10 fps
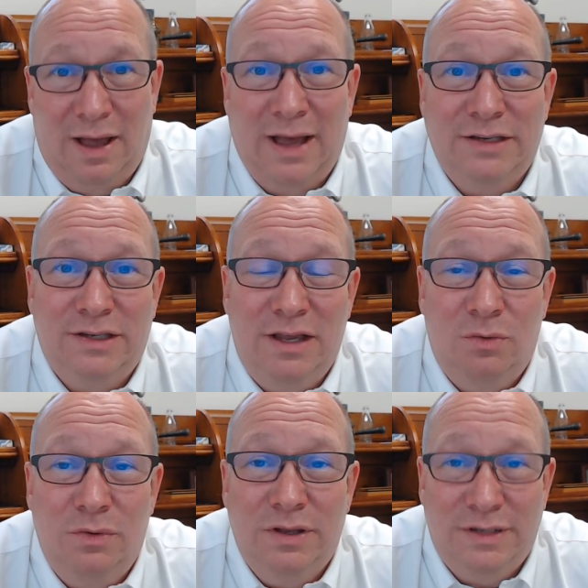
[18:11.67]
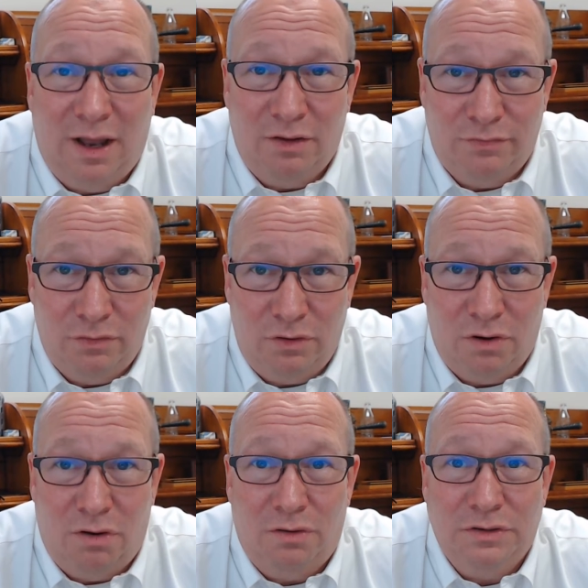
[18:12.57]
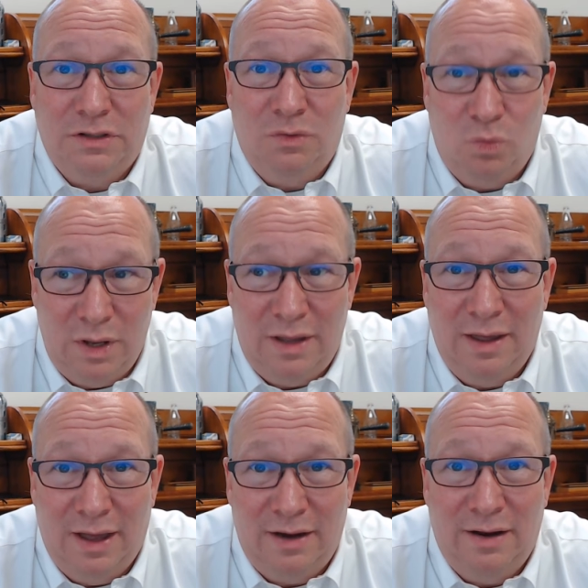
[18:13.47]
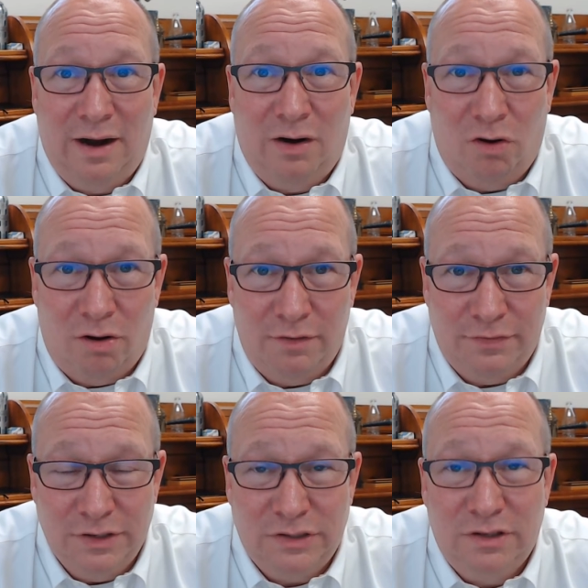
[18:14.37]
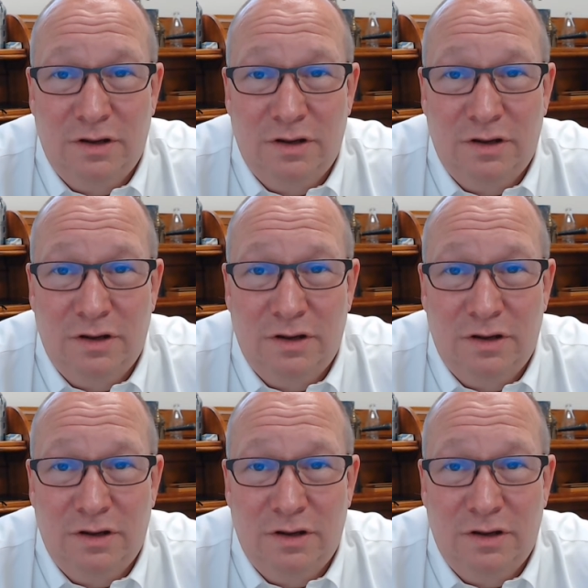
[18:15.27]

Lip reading: I see it with the telephone calls that we get in our office